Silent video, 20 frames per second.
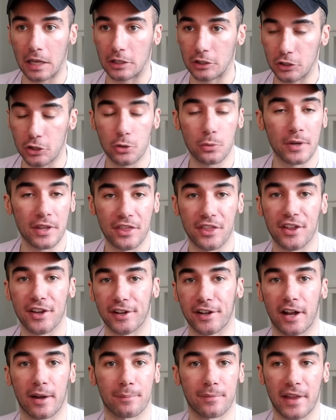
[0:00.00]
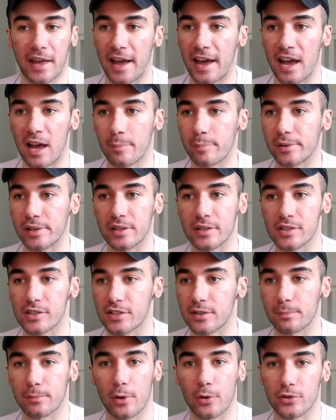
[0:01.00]
you would think I'm the
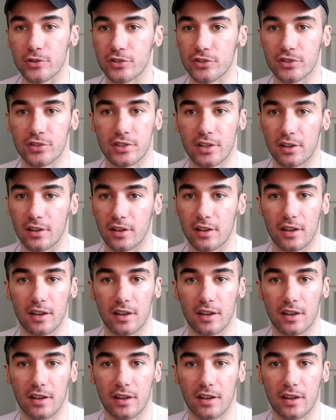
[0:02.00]
happiest, most